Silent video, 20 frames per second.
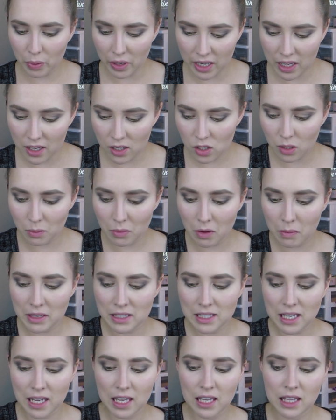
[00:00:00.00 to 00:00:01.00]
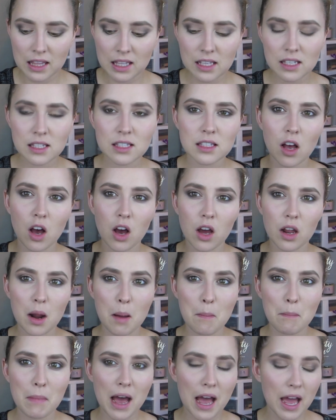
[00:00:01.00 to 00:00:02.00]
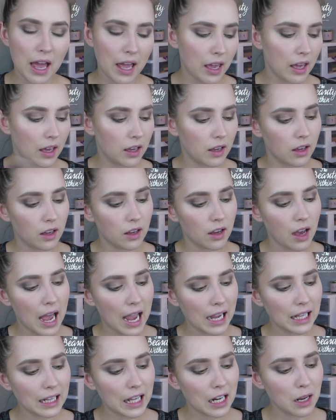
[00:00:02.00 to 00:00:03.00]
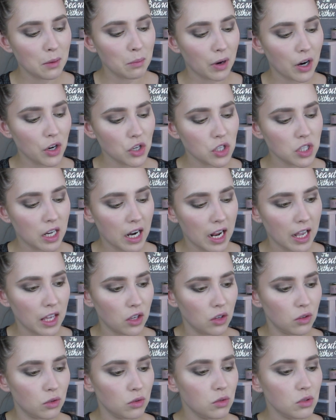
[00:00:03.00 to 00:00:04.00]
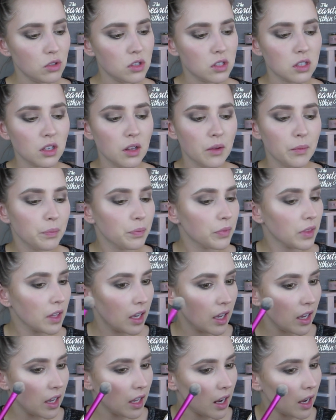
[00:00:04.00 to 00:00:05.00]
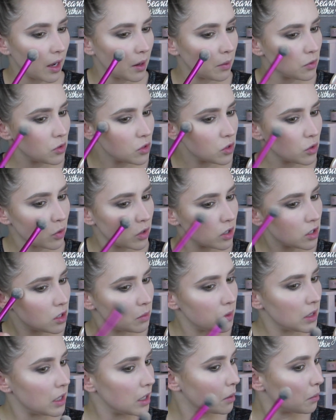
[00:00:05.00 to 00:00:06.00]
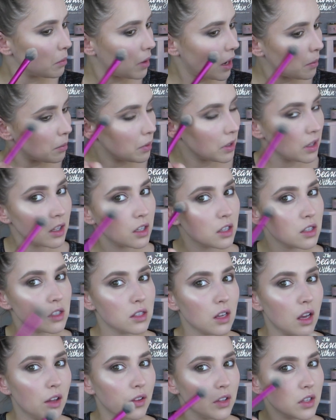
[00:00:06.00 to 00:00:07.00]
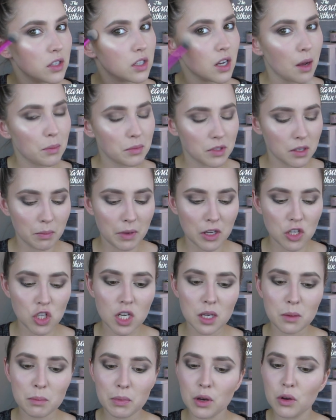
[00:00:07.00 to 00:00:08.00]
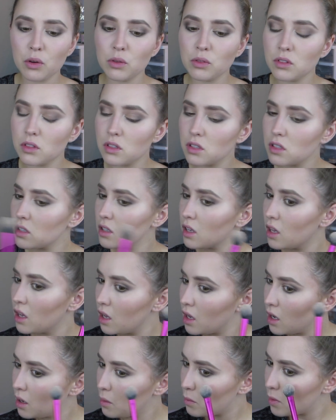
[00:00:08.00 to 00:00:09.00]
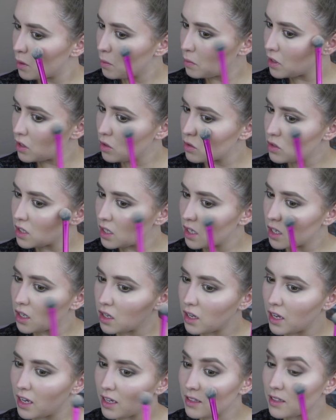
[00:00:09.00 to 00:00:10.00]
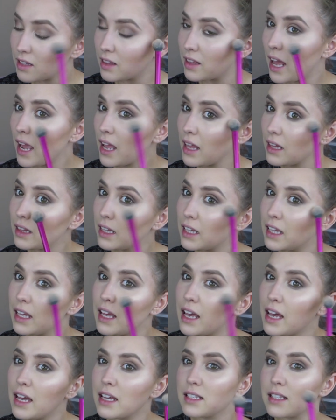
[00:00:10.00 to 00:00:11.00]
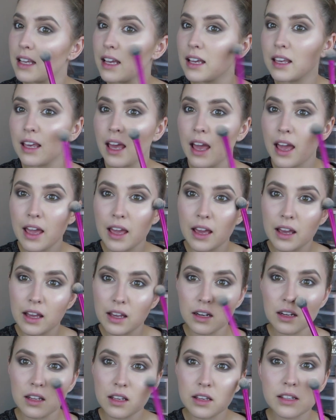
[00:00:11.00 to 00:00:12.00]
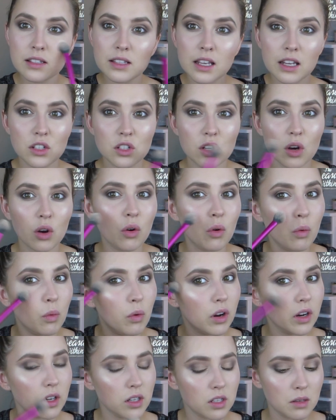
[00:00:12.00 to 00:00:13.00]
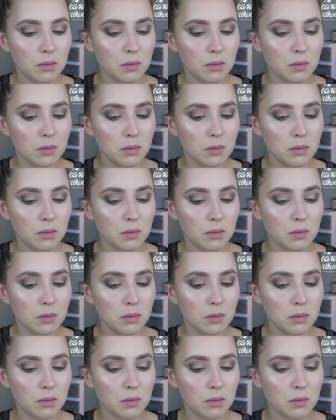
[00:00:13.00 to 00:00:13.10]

pretty, so I'm going to be taking this on my highlighting brush that I use. And I'm just going to be popping this on the tops of my cheekbones. I'm going to be using it as lightly as I can because I don't want it